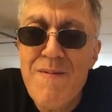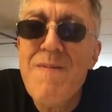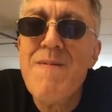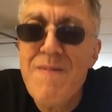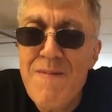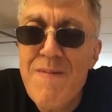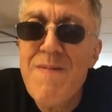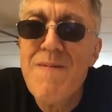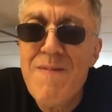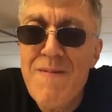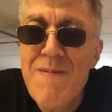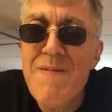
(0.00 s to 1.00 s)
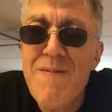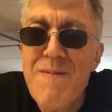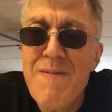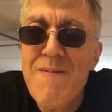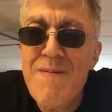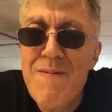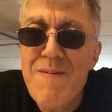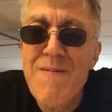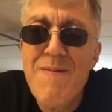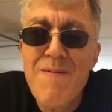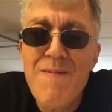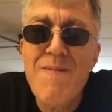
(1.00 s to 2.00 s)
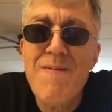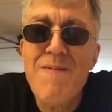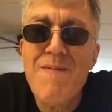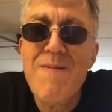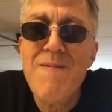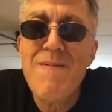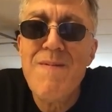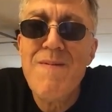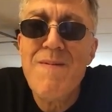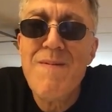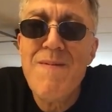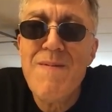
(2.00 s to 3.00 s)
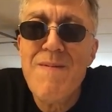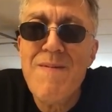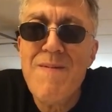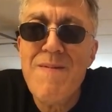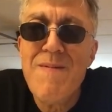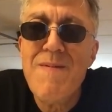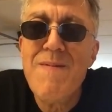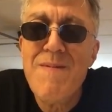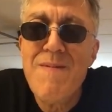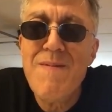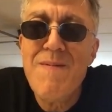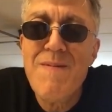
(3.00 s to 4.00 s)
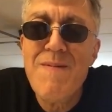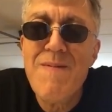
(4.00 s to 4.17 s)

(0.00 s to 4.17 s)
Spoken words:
(silent)